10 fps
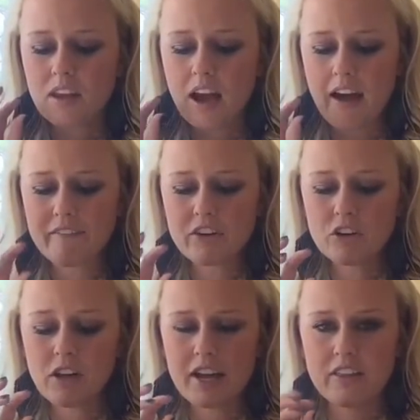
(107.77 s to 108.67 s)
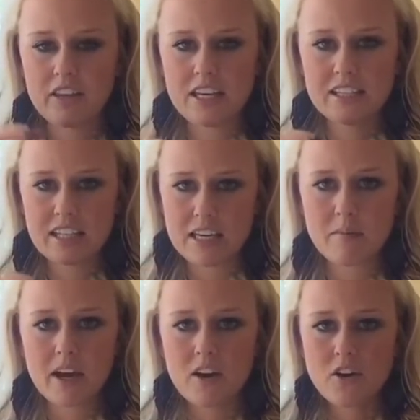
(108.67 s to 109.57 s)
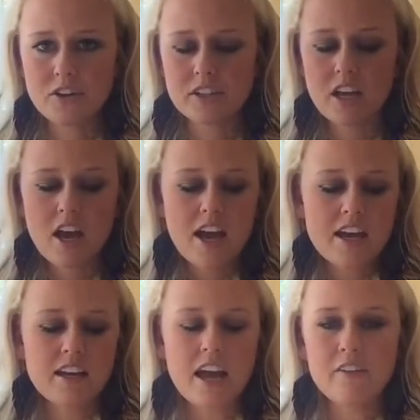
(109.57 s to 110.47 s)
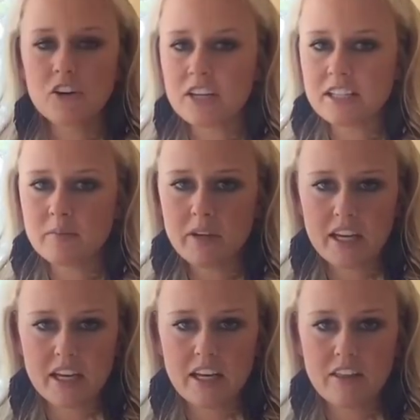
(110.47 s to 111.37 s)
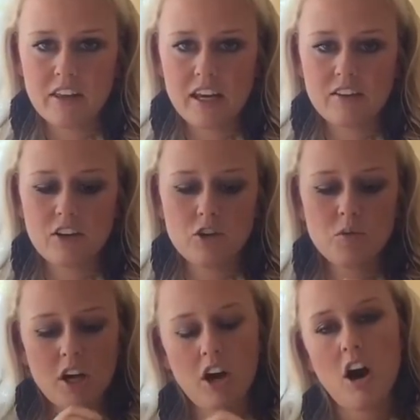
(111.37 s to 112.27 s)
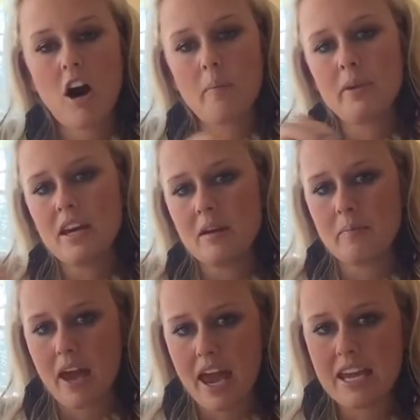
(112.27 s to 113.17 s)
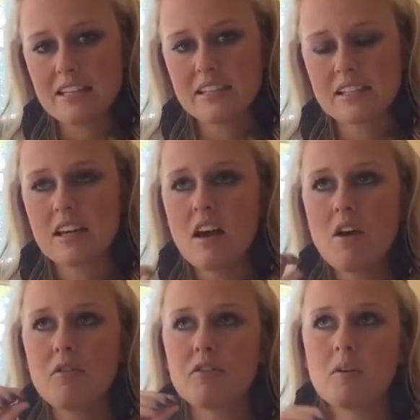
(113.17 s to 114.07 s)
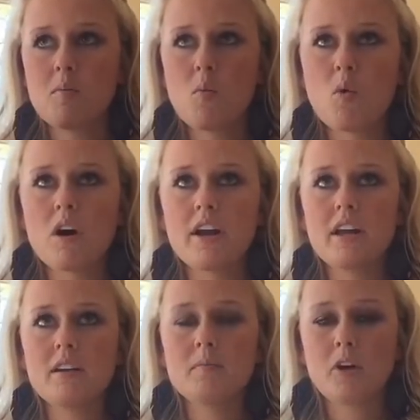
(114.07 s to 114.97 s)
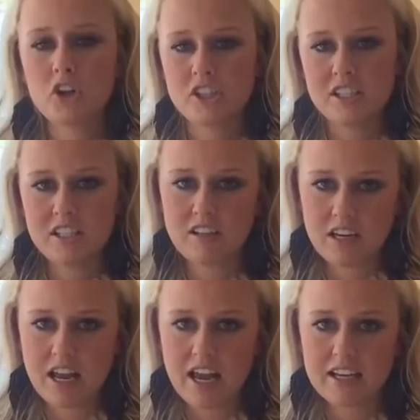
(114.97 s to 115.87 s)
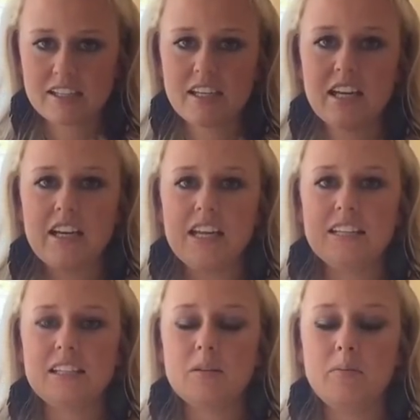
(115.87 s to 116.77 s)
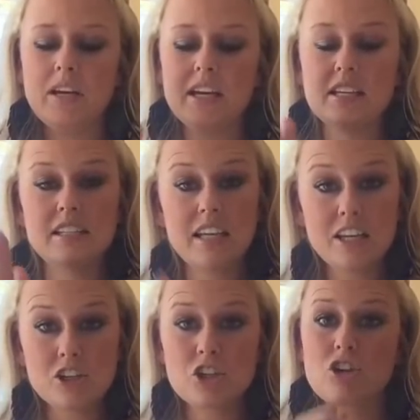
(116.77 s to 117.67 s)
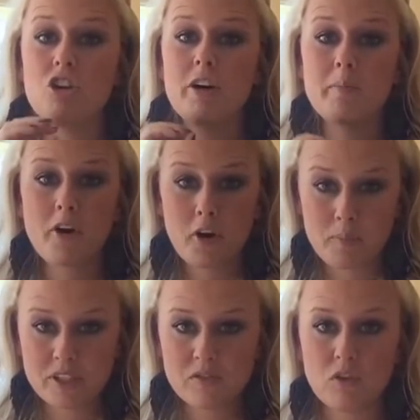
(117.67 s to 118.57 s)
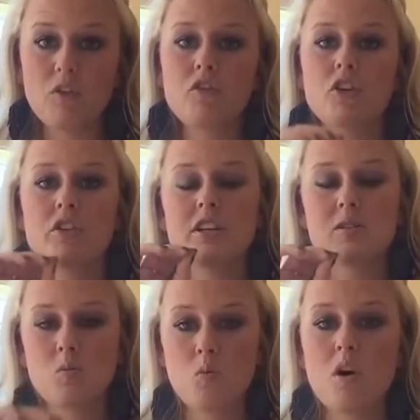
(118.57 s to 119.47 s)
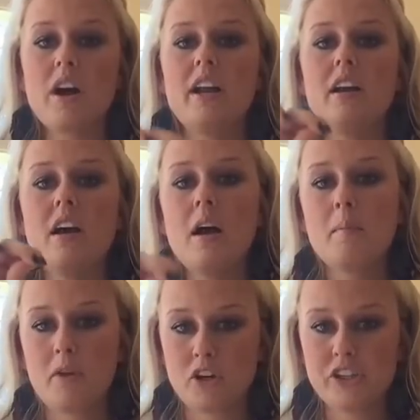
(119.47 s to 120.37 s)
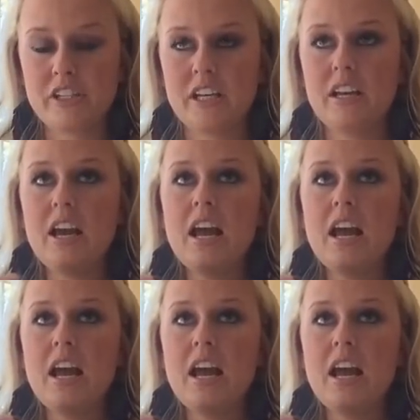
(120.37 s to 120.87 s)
I feel like these emails never need to be anything that you can copy and paste from one person to the next. It needs to be intentional and purposeful for this one person.